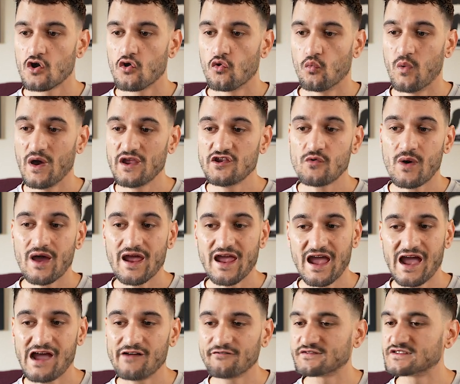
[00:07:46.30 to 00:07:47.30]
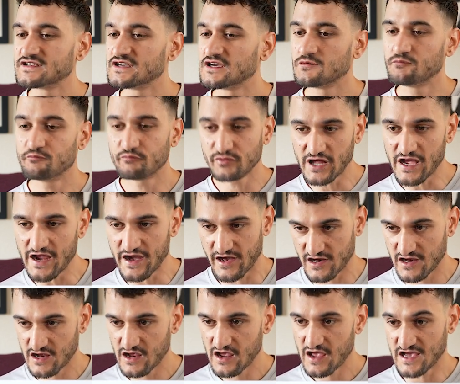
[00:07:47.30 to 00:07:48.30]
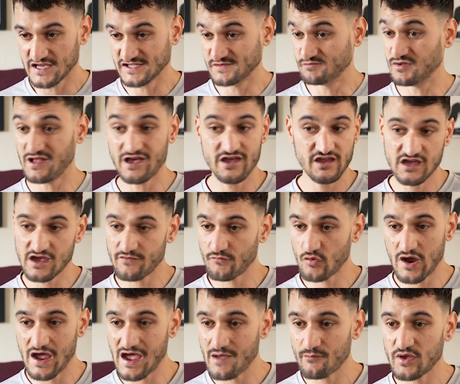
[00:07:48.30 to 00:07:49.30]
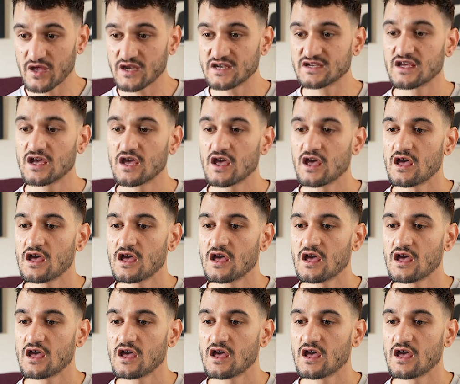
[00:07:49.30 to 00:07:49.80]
When do I have to blank? Has blank ever happened?